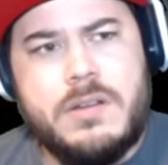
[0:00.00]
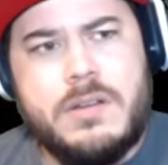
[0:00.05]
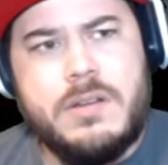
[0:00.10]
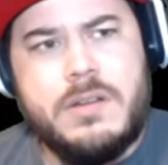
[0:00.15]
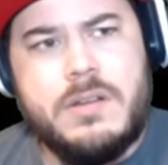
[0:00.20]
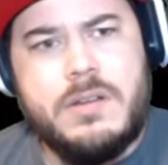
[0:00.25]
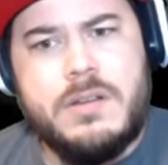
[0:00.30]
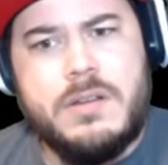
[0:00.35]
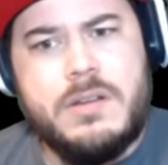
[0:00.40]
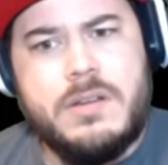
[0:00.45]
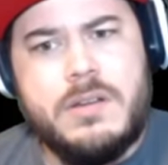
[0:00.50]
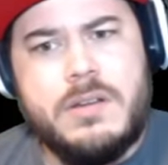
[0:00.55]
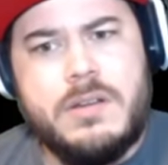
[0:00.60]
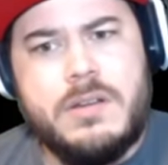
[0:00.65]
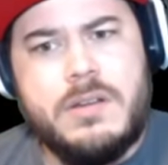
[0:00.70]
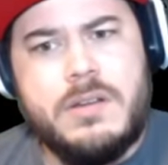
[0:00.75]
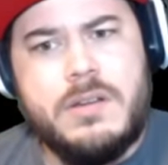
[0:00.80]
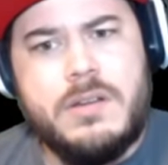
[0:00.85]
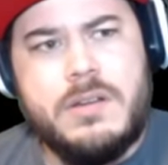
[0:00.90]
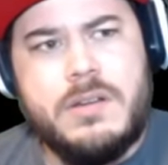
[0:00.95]

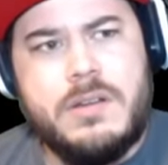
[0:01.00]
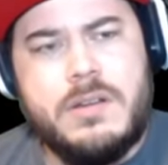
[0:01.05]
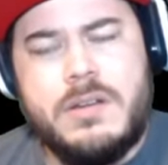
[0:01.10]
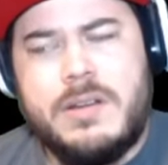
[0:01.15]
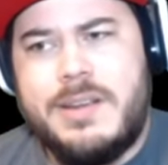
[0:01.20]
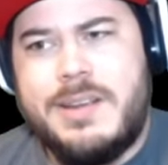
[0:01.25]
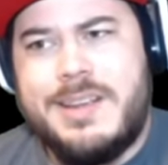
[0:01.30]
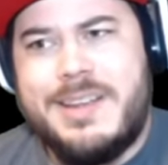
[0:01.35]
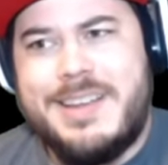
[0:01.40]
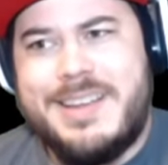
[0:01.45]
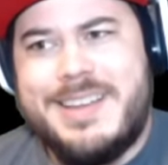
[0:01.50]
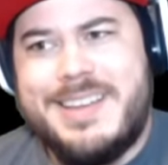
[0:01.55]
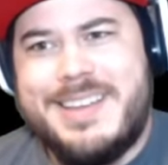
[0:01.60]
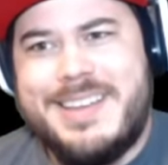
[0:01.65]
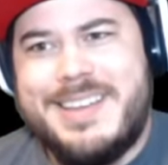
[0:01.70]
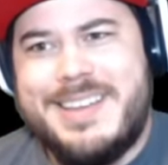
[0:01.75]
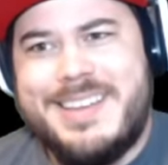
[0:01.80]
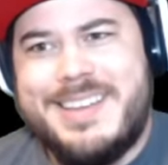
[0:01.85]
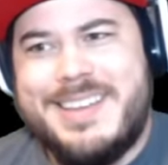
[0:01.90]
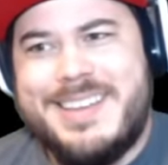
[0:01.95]
Nothing is said.